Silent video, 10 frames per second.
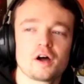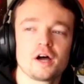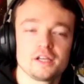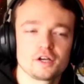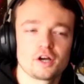
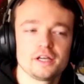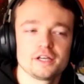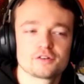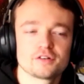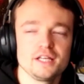I
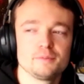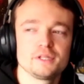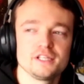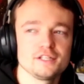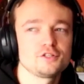agree, but
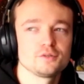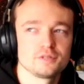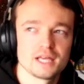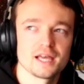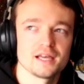the issue
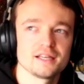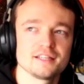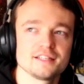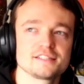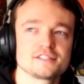there
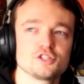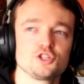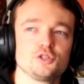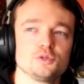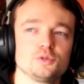is
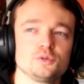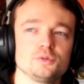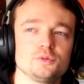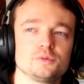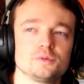
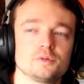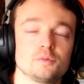you